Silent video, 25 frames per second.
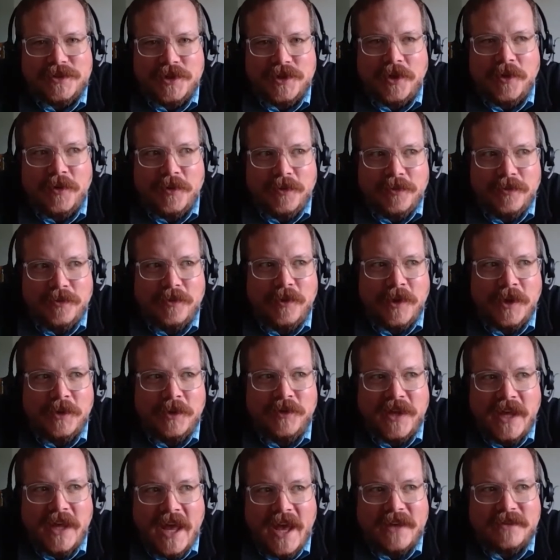So when
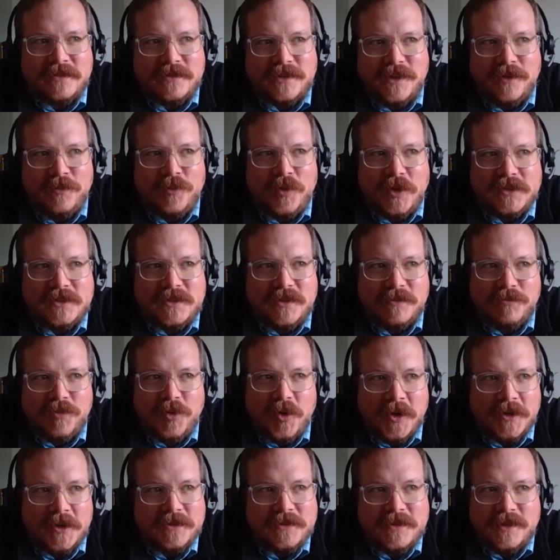we ask them what's
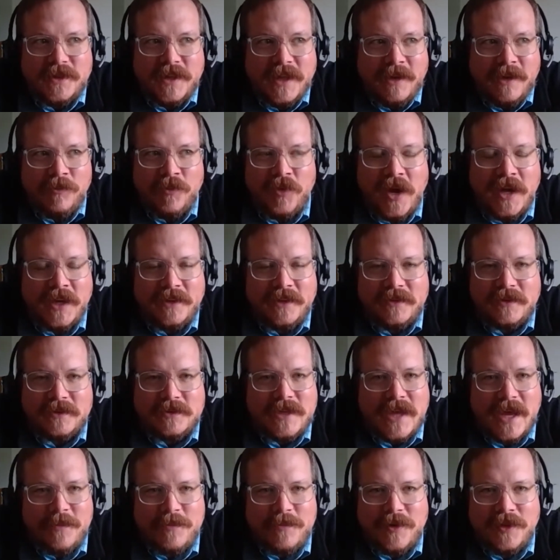important to them, right at the
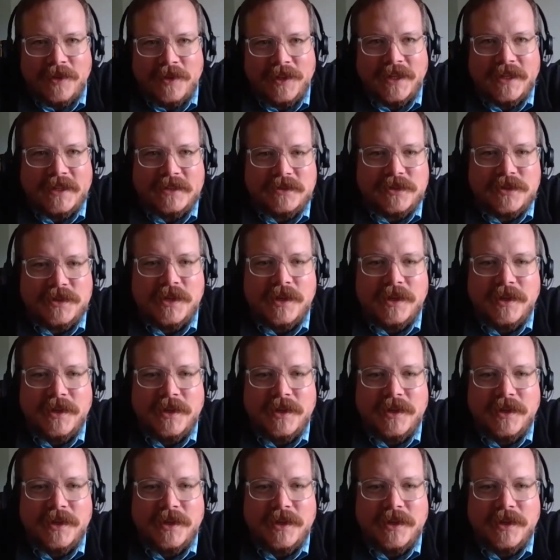top of the list